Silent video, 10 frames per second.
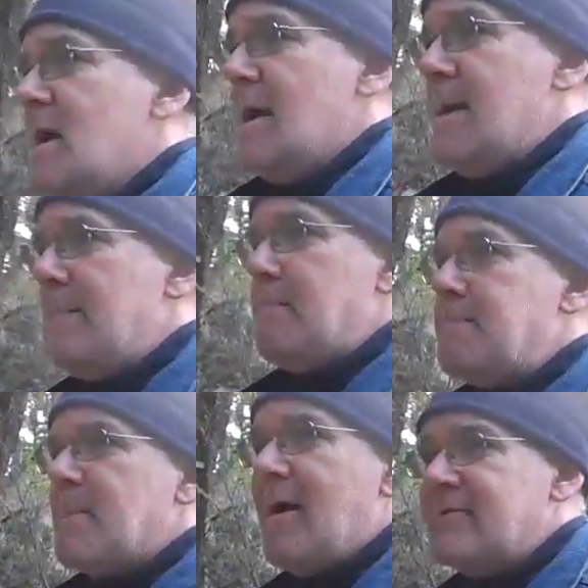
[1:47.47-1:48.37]

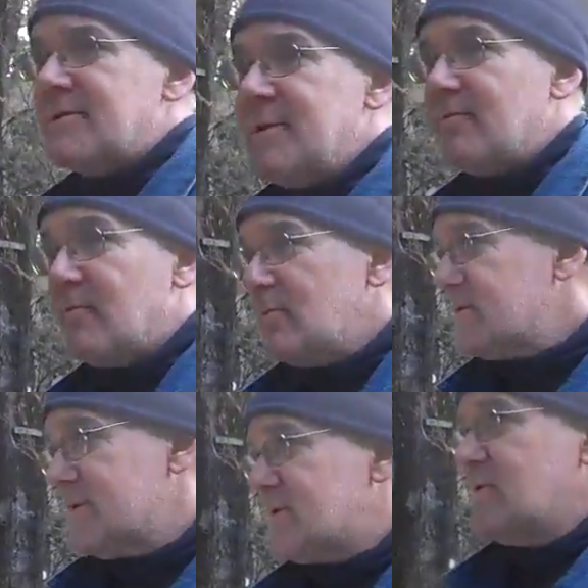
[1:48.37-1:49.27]
Obviously,
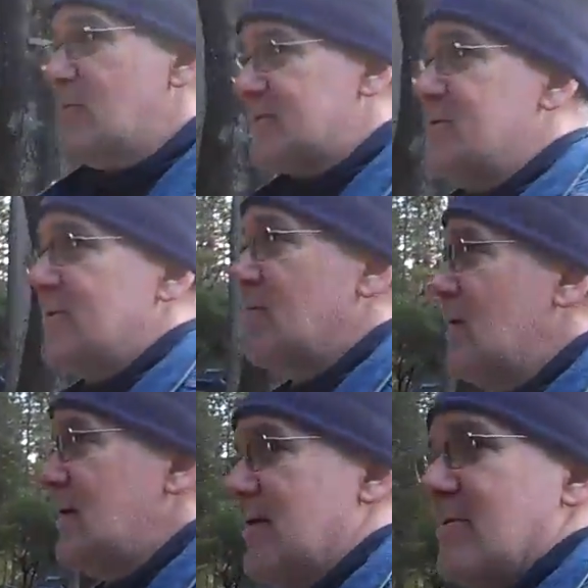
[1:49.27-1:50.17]
let's just look at what's doing
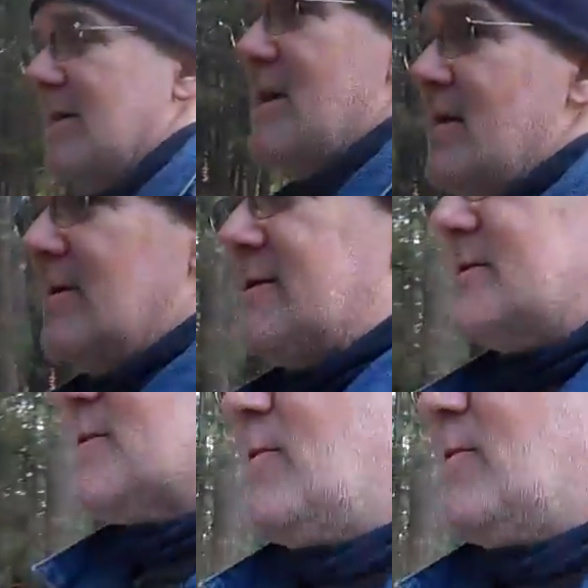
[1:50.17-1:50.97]
well here right now. Like this